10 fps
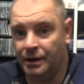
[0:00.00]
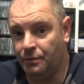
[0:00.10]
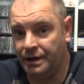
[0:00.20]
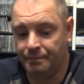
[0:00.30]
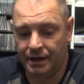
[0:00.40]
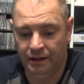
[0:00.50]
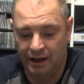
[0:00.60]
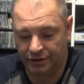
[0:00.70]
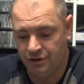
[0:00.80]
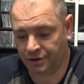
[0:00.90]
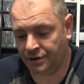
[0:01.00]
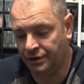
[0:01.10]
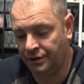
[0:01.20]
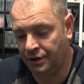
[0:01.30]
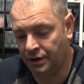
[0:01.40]
It was in my collection,
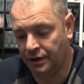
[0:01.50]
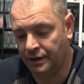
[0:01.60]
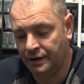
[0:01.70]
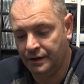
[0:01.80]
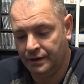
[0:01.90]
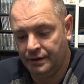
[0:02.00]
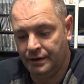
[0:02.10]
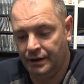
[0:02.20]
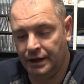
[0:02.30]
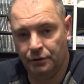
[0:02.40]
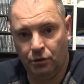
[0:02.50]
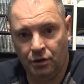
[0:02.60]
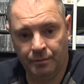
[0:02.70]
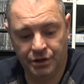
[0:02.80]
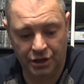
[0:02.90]
and he had a look
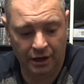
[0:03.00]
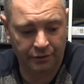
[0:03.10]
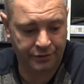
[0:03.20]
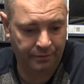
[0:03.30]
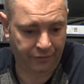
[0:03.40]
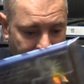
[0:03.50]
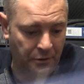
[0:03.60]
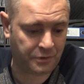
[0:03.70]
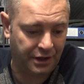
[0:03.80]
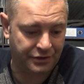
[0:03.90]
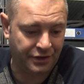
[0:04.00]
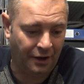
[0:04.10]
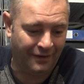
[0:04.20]
on my shelves and we found it. So,